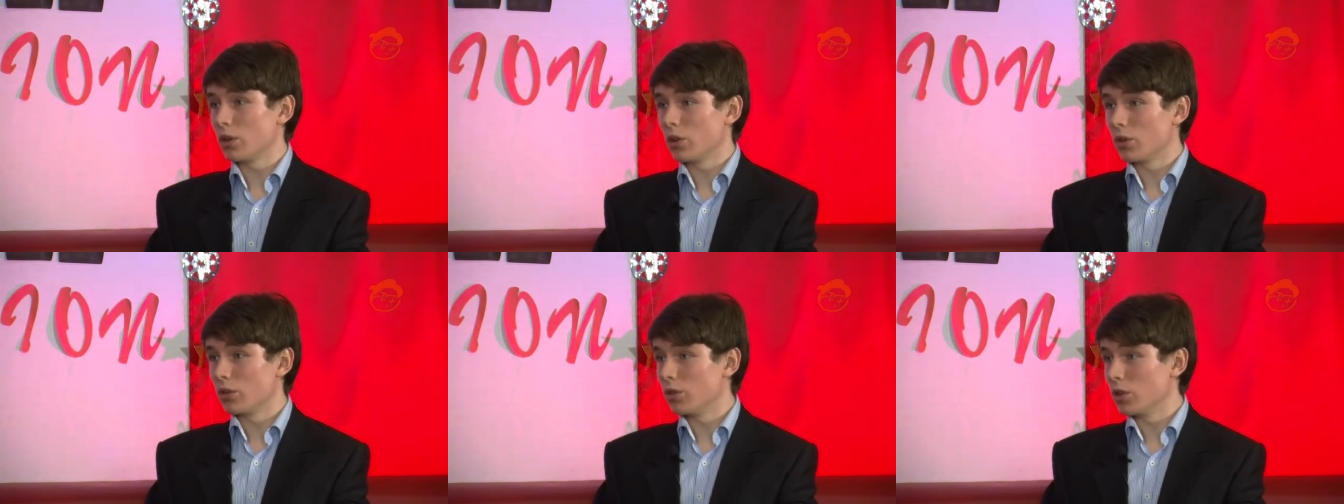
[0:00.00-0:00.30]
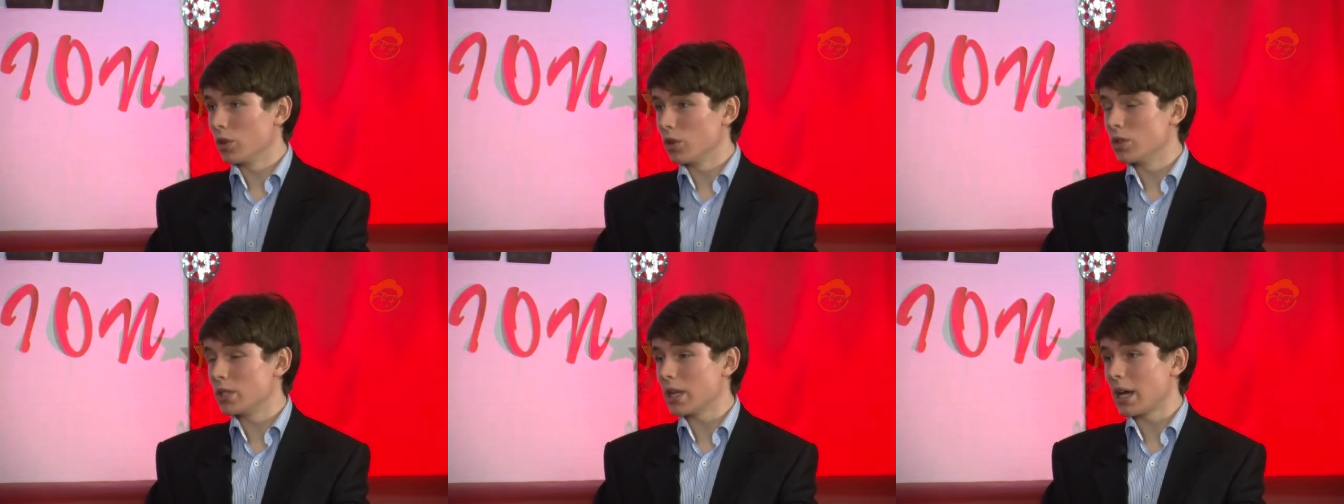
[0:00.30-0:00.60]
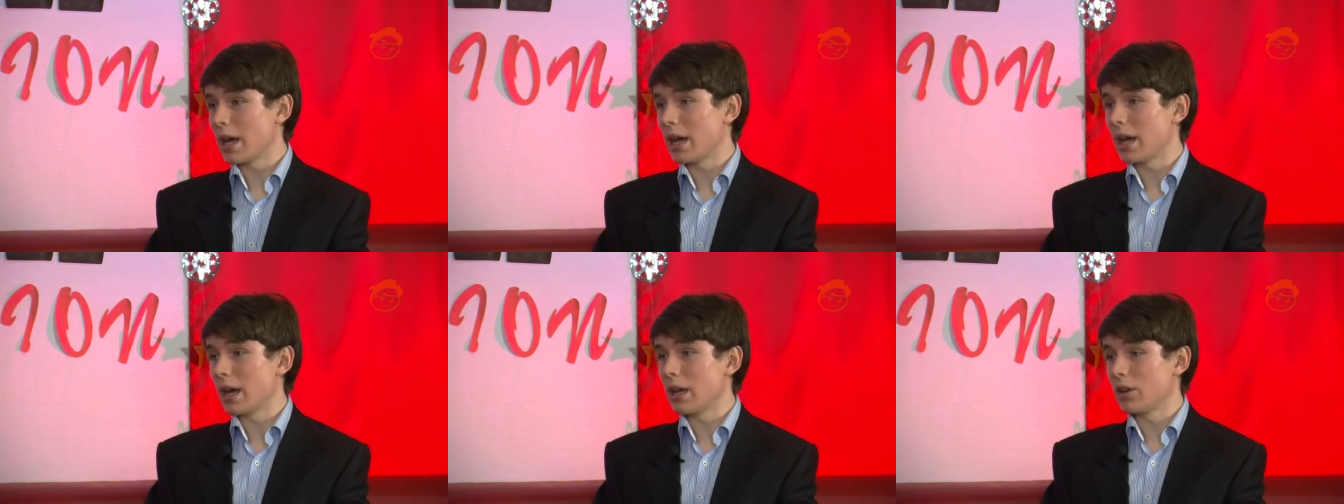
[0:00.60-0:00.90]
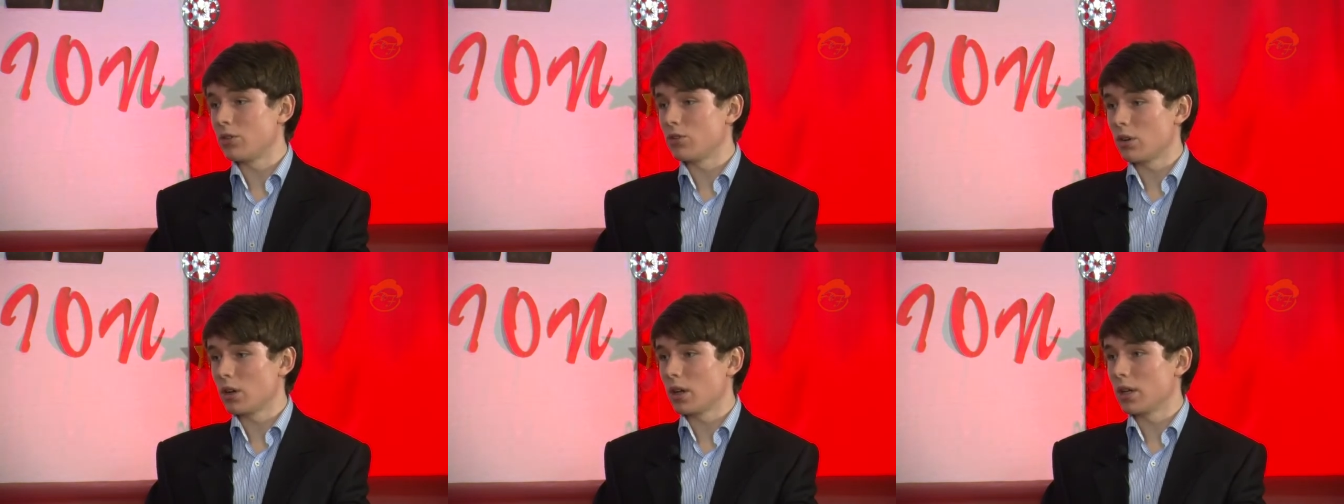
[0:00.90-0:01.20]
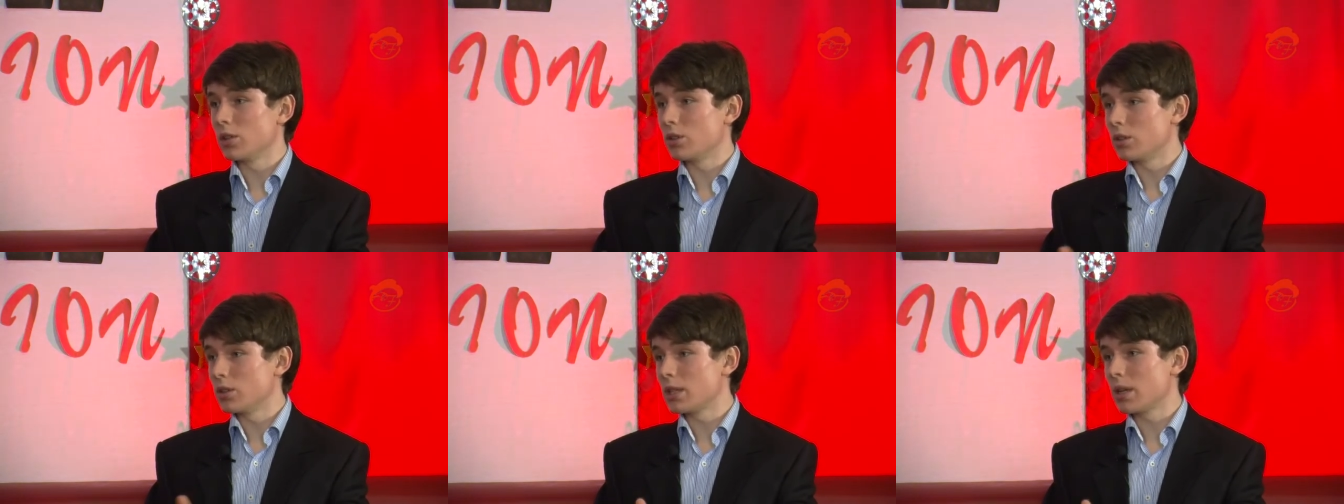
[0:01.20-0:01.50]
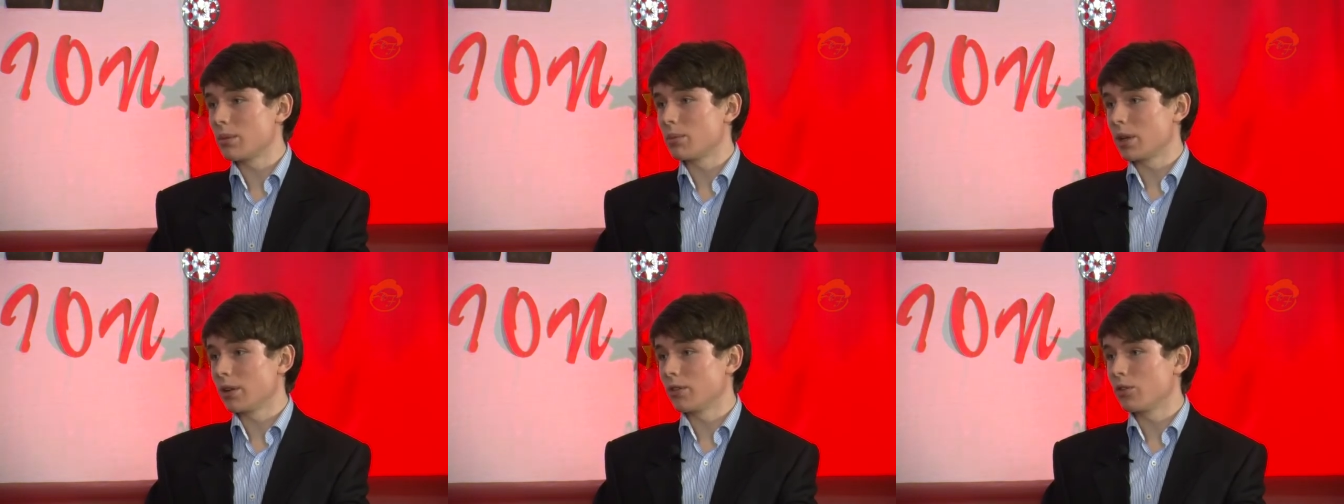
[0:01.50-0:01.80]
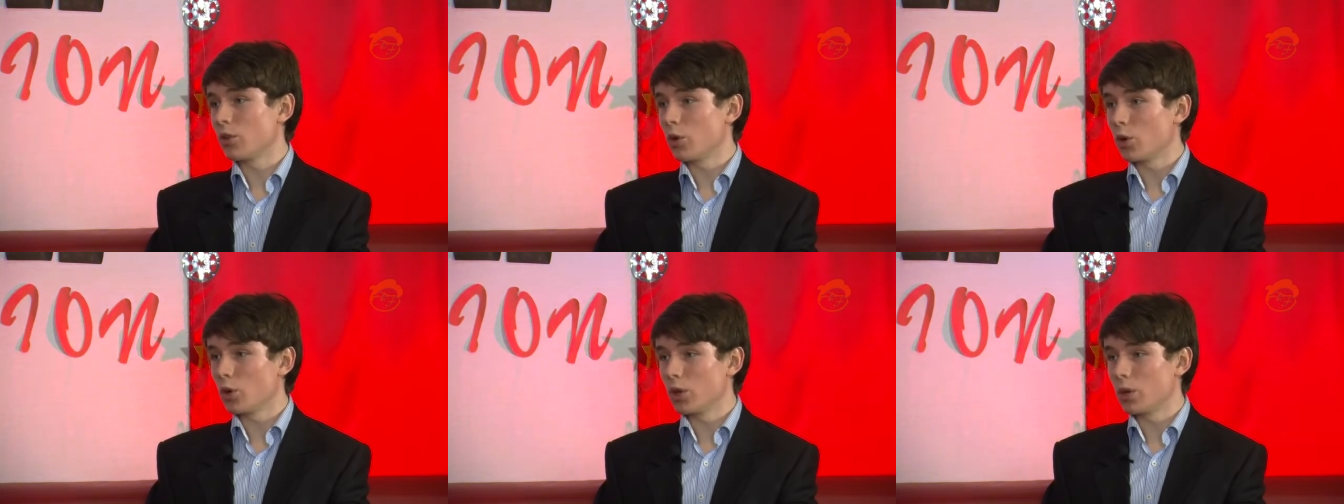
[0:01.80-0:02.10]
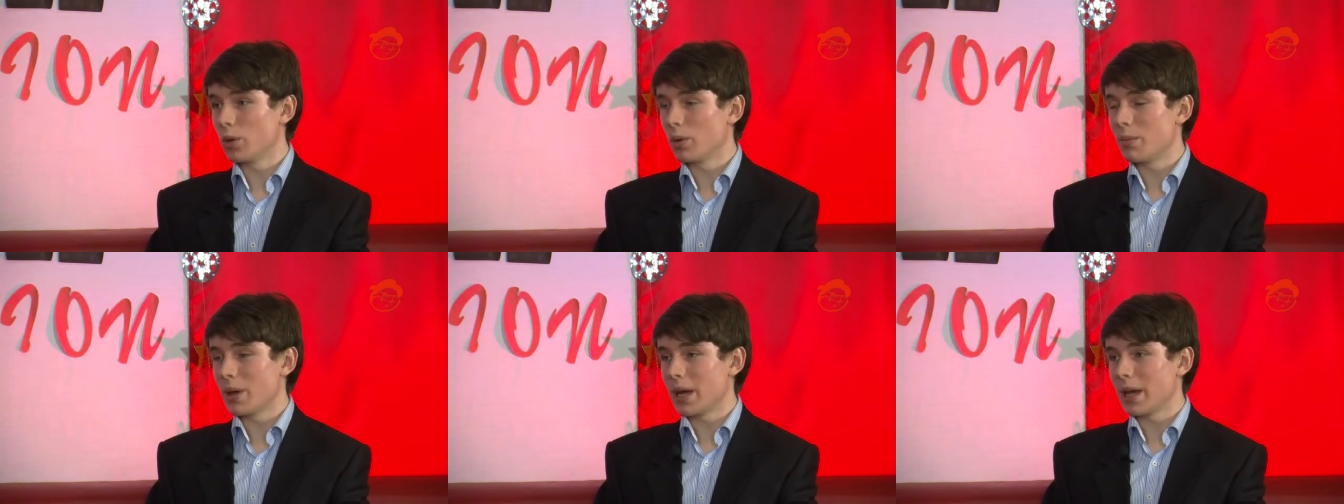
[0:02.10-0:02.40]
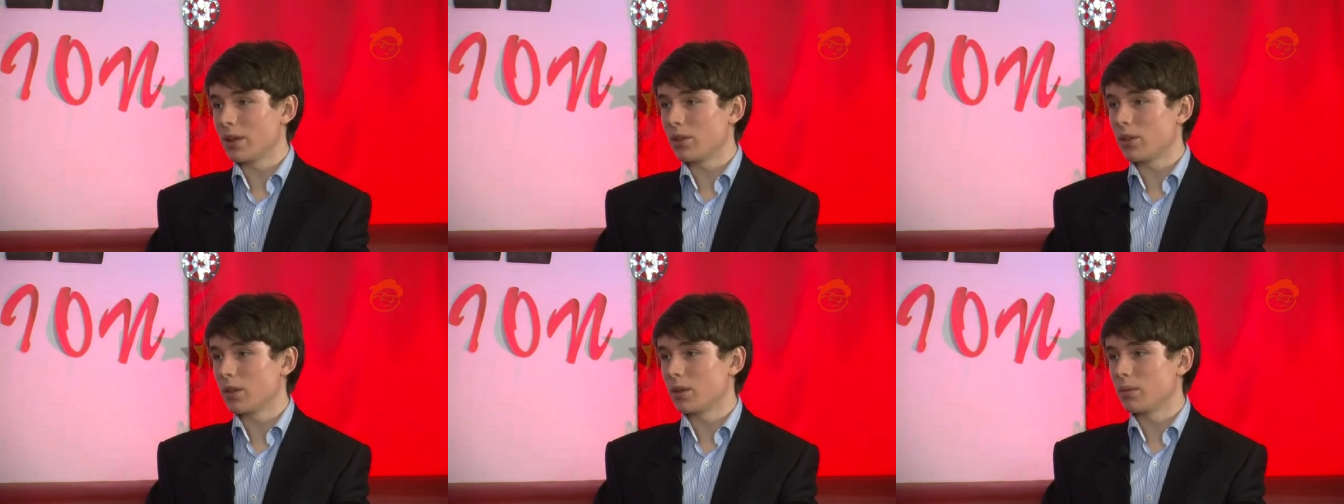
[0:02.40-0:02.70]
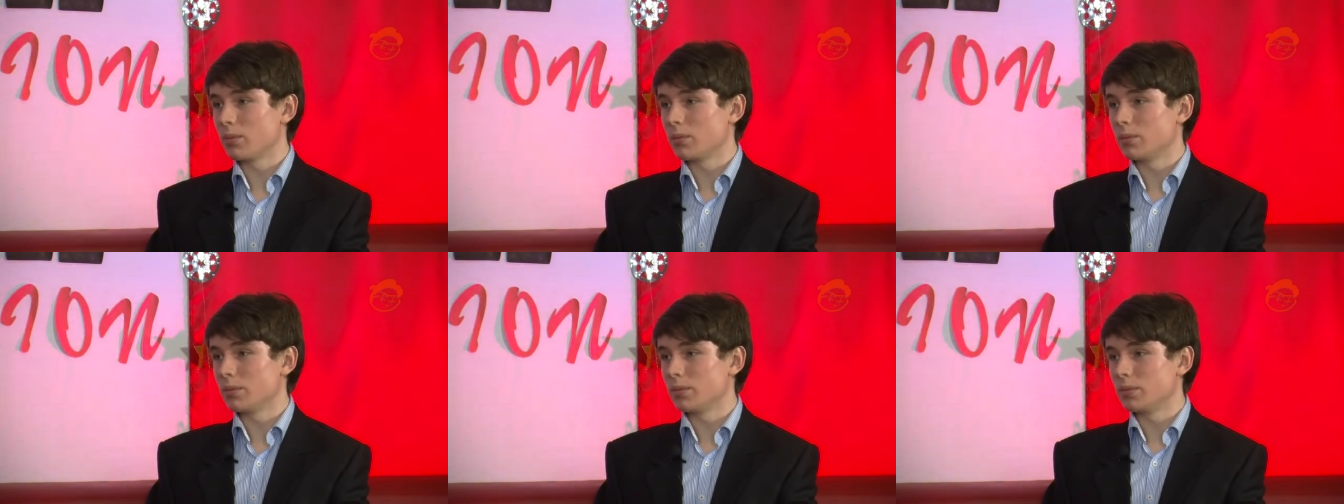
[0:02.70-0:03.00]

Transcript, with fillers: your views are and try and do something for you about them.